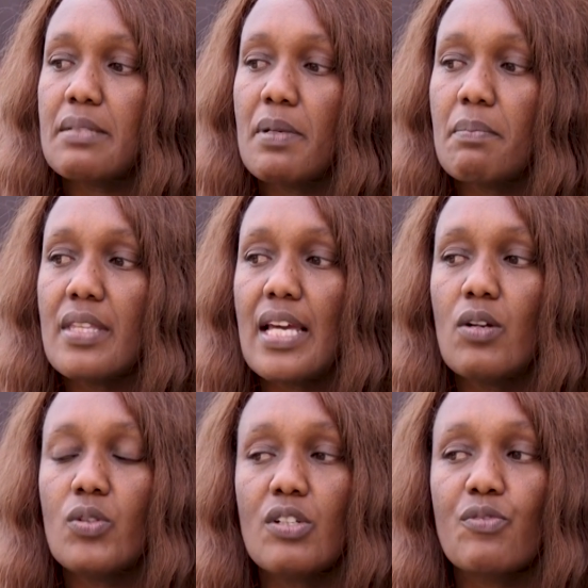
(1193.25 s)
Maybe they are
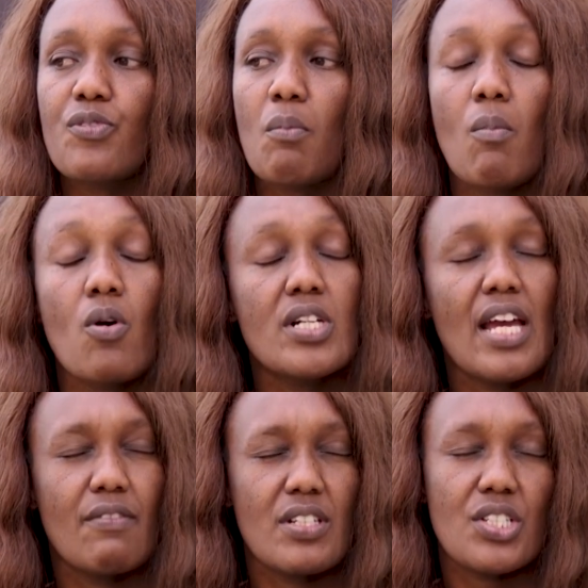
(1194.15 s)
looking for more
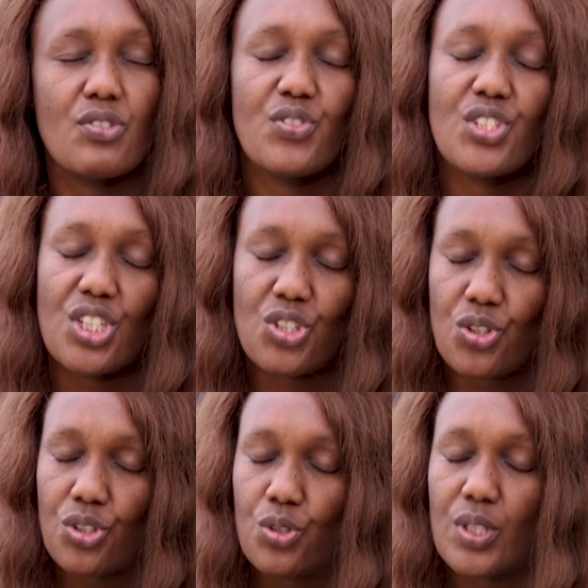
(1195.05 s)

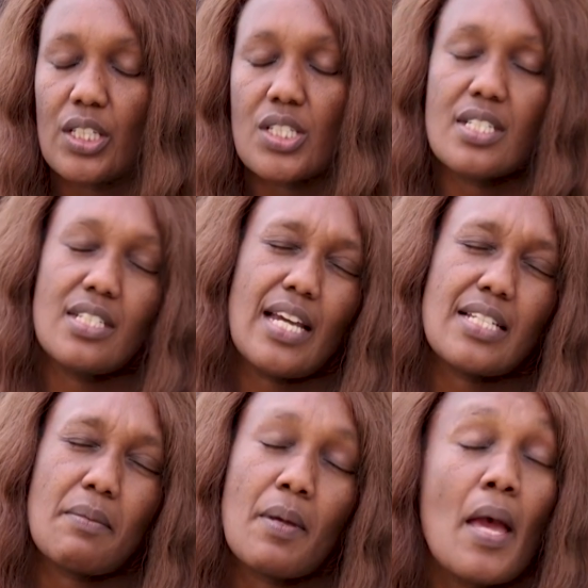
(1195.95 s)
diversification. You can't deny
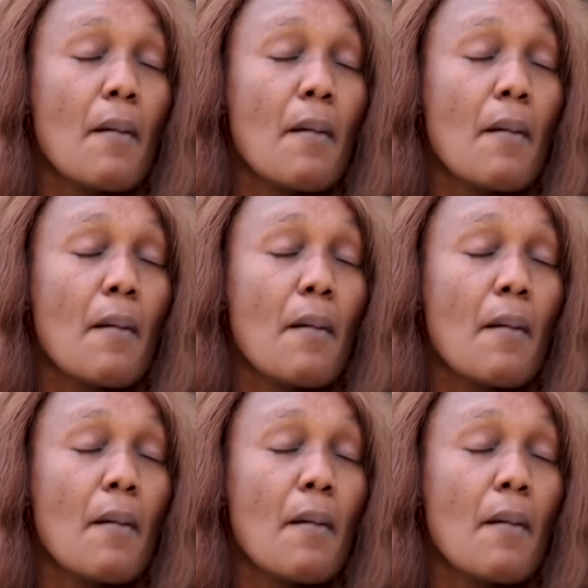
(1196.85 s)
some.